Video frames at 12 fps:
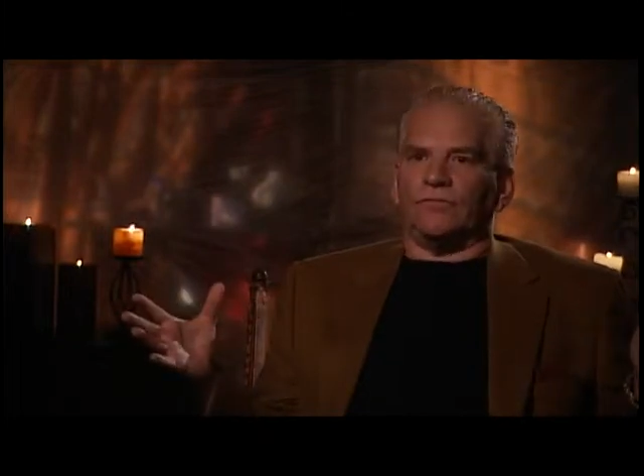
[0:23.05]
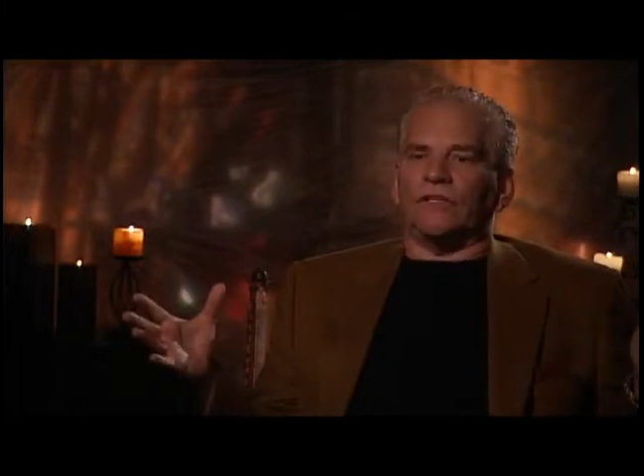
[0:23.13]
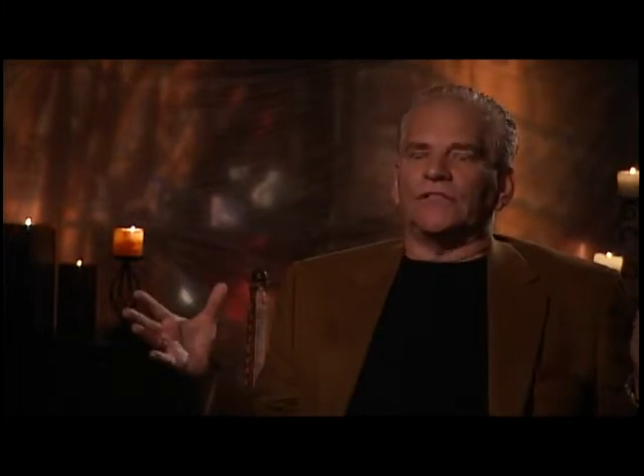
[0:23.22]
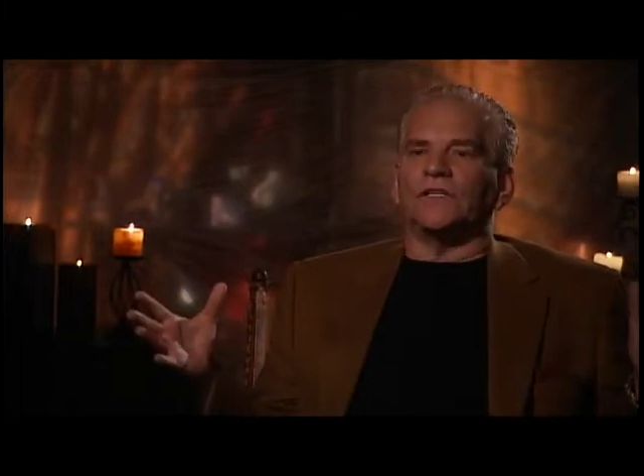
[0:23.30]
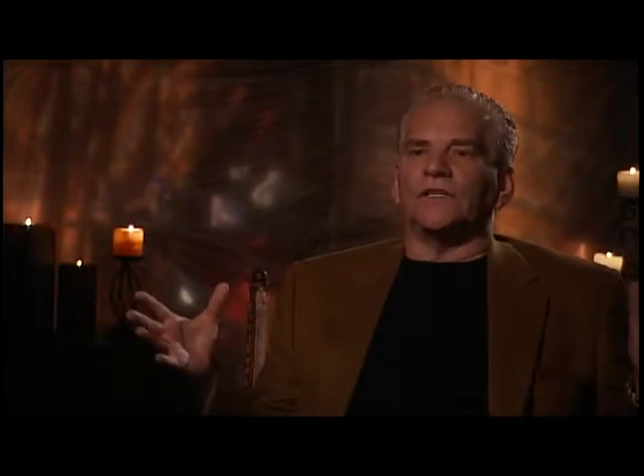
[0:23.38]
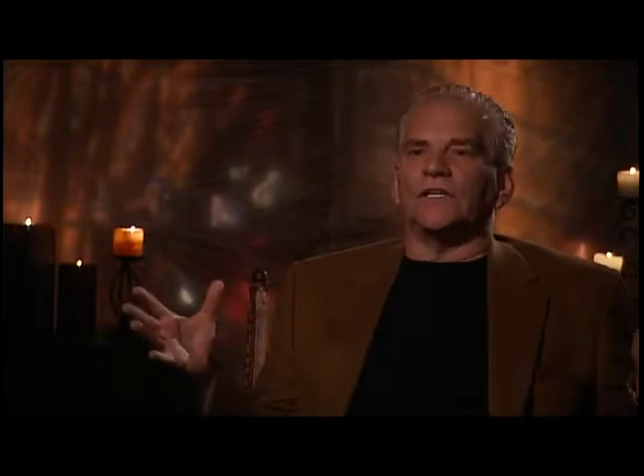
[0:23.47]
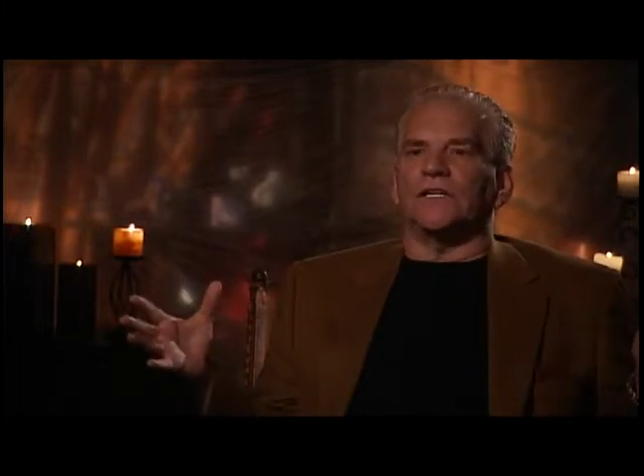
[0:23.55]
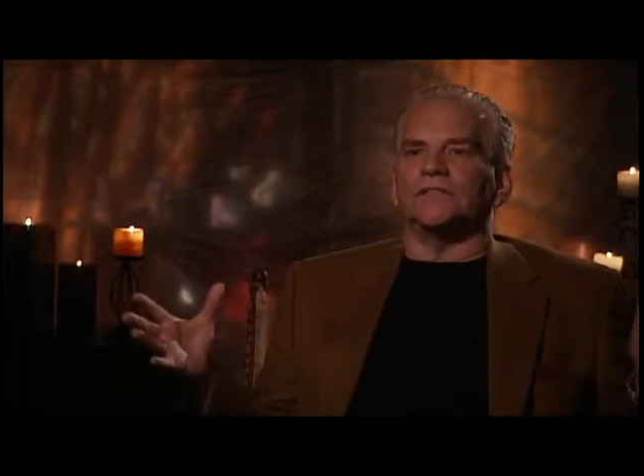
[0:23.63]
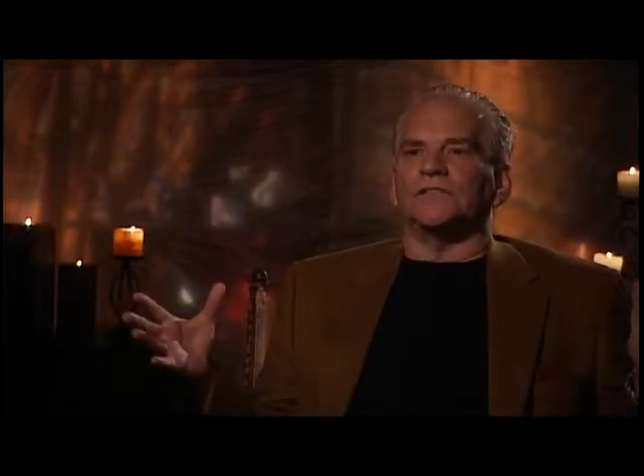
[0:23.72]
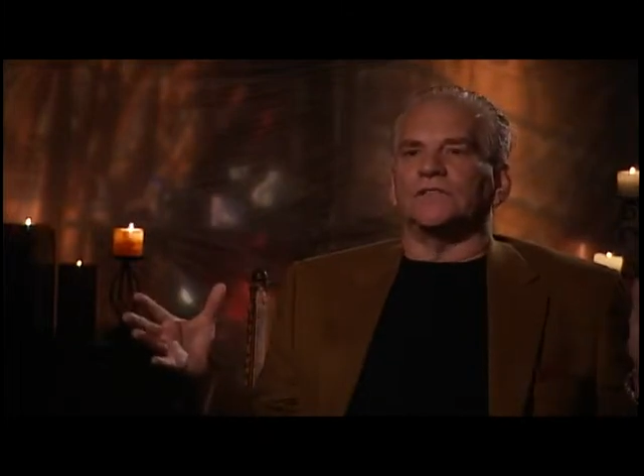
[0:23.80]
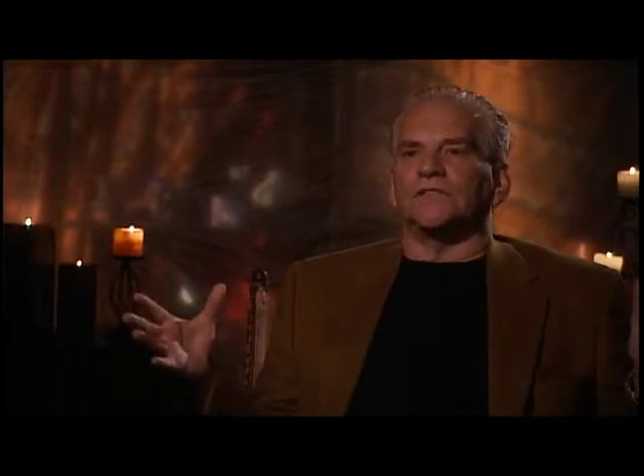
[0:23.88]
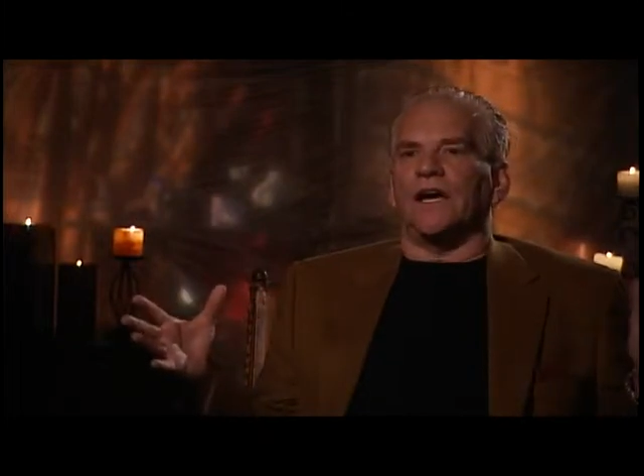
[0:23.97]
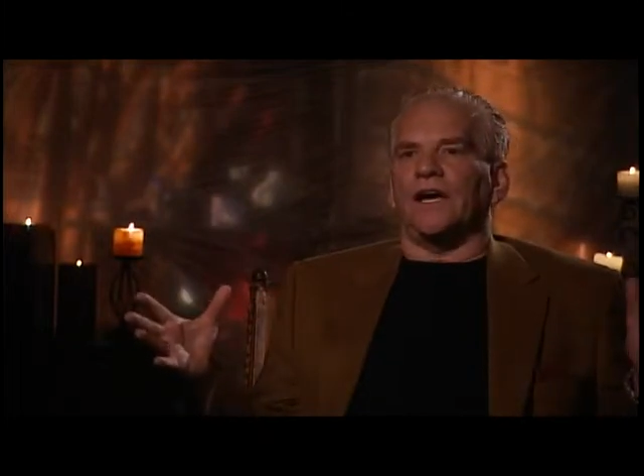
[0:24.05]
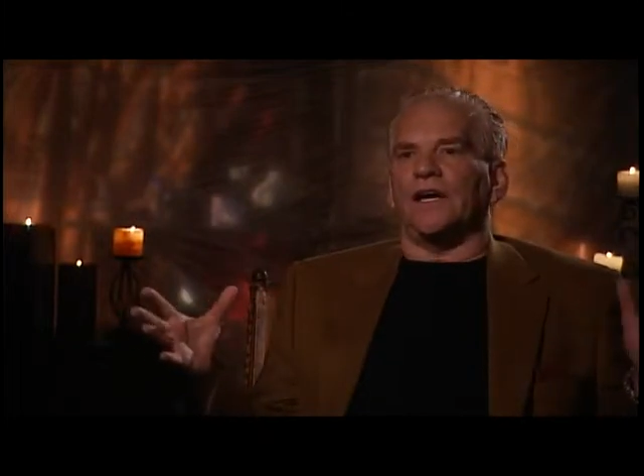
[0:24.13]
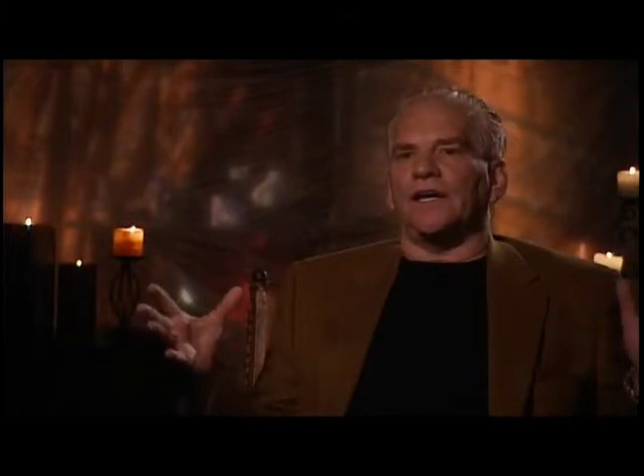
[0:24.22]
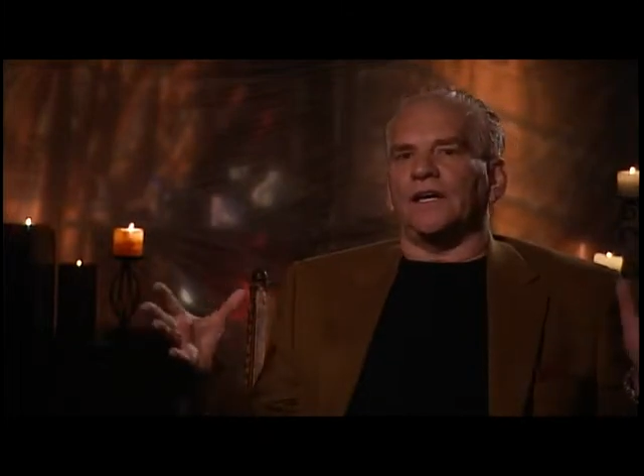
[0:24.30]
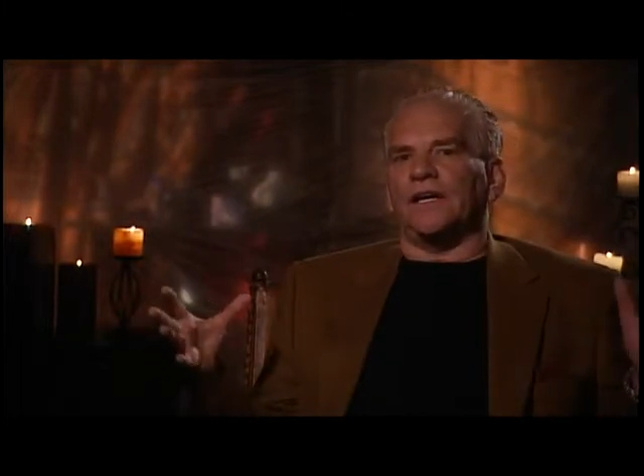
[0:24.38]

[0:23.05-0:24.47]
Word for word: recently in society,